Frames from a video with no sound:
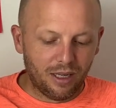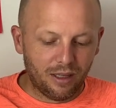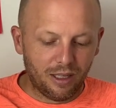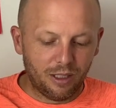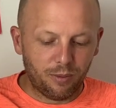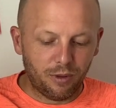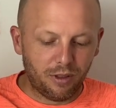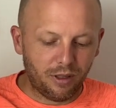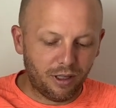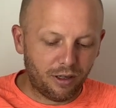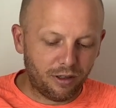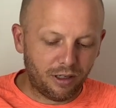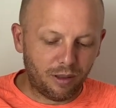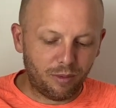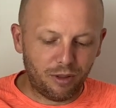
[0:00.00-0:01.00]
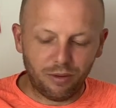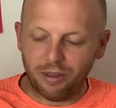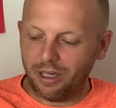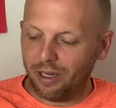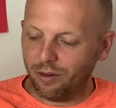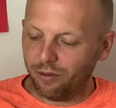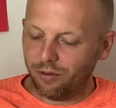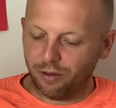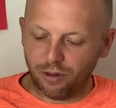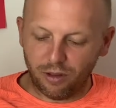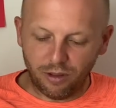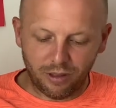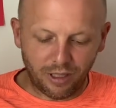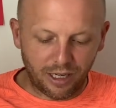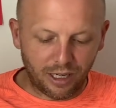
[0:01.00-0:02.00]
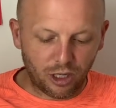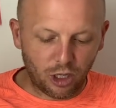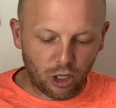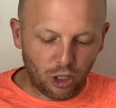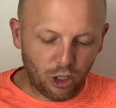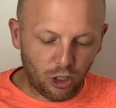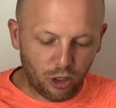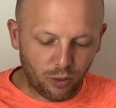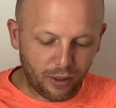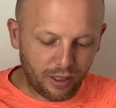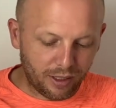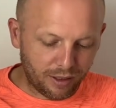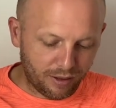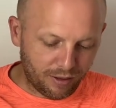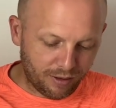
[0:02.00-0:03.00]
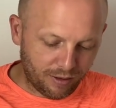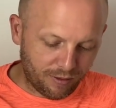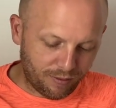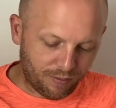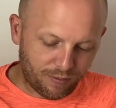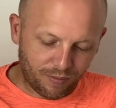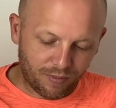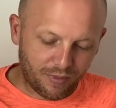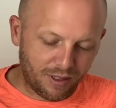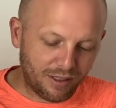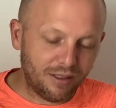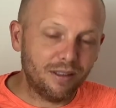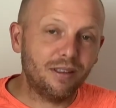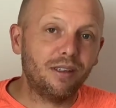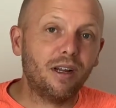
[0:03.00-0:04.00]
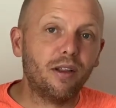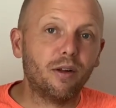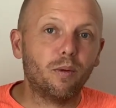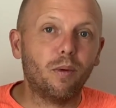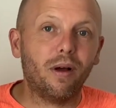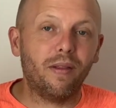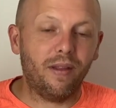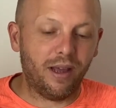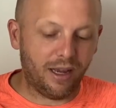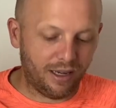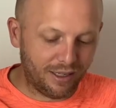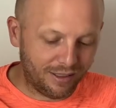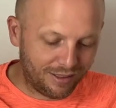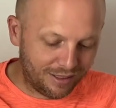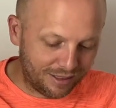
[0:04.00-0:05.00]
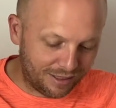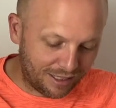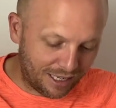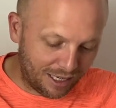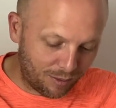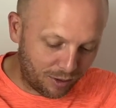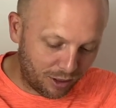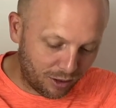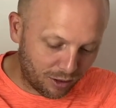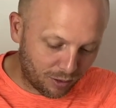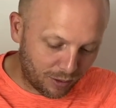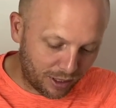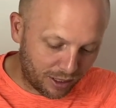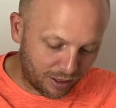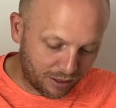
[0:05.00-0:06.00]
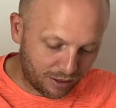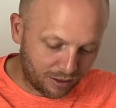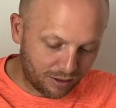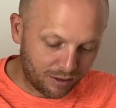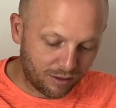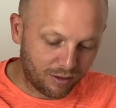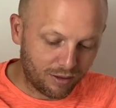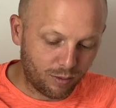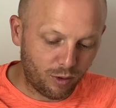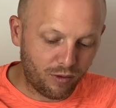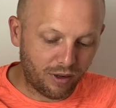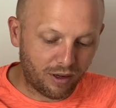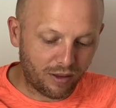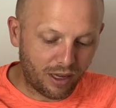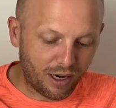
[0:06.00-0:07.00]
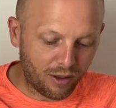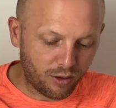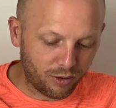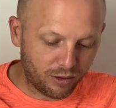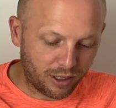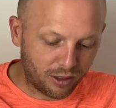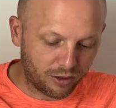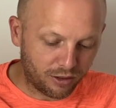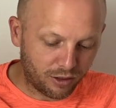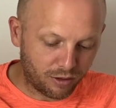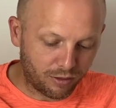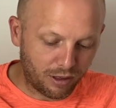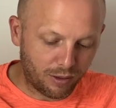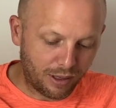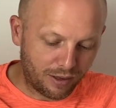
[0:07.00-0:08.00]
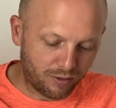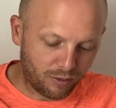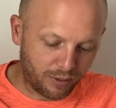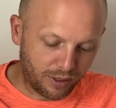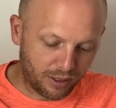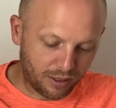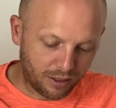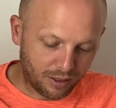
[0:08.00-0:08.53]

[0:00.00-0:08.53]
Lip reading: Let's put the letter W down first and glue it. This is another one that is the same either way. We've had a lot of those letters in a row, haven't we?